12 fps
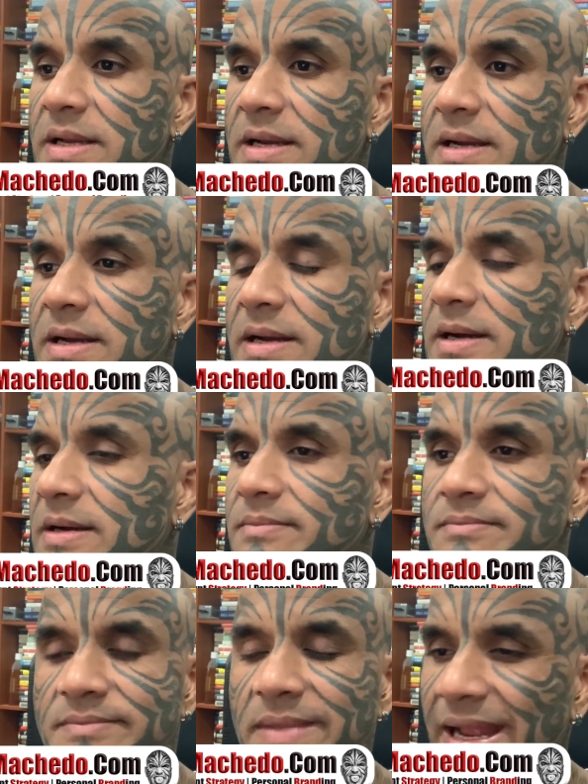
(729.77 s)

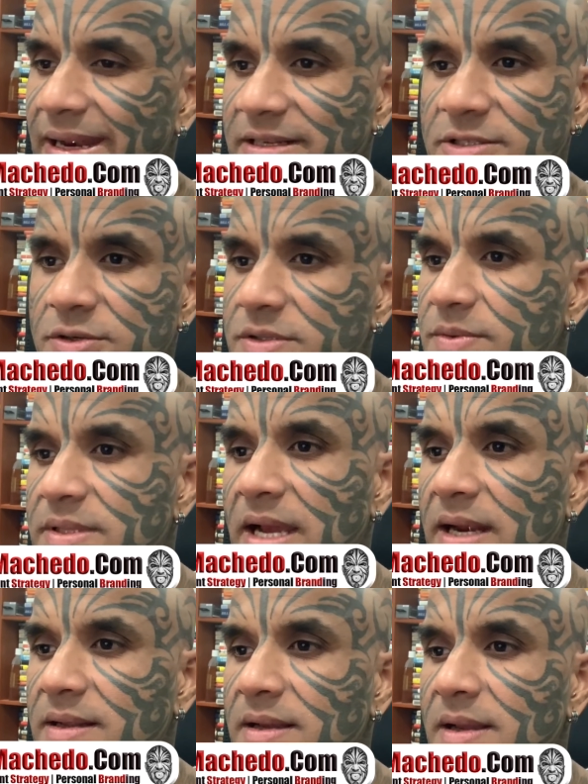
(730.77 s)
um, and issues with
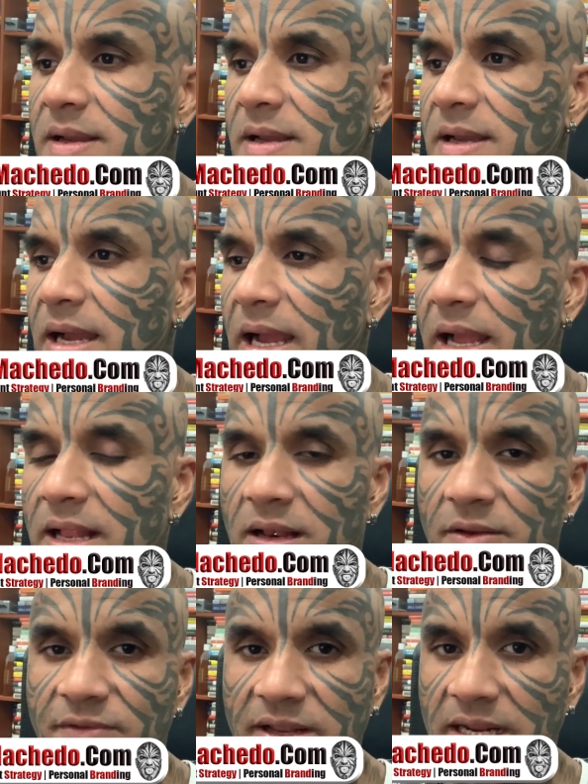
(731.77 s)
that i
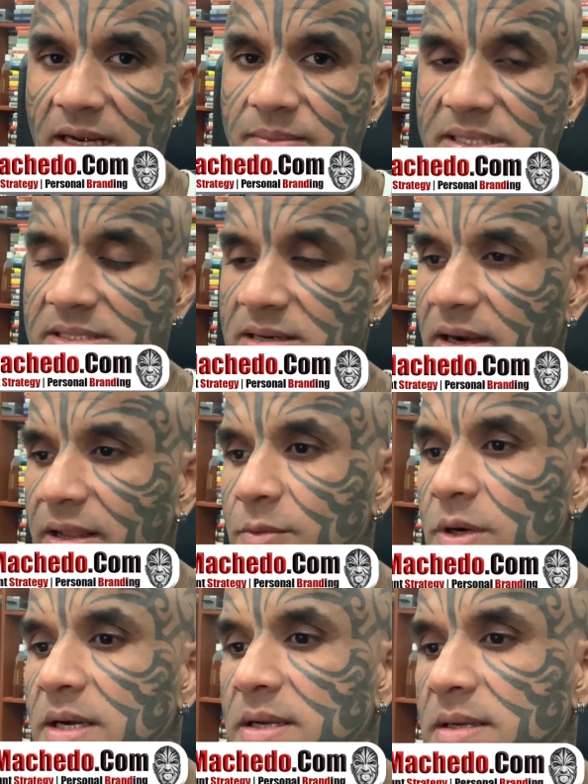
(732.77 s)
when I'll be starting
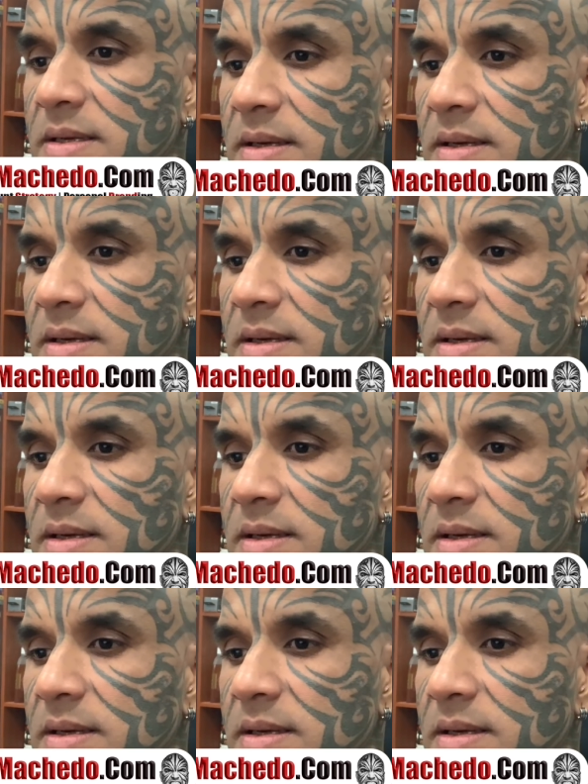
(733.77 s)
work.